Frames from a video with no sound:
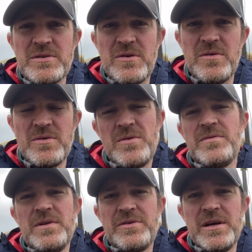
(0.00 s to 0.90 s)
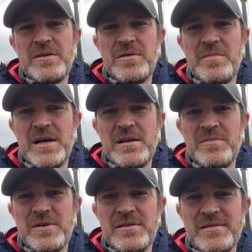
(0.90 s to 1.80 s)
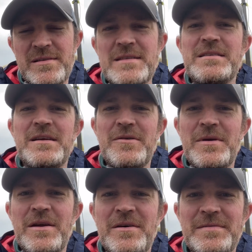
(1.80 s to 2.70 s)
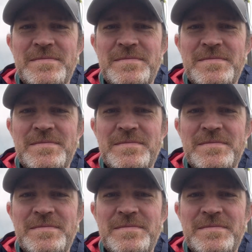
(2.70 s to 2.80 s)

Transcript: a go. I don't know if I'll try another band, but let's see how we get on.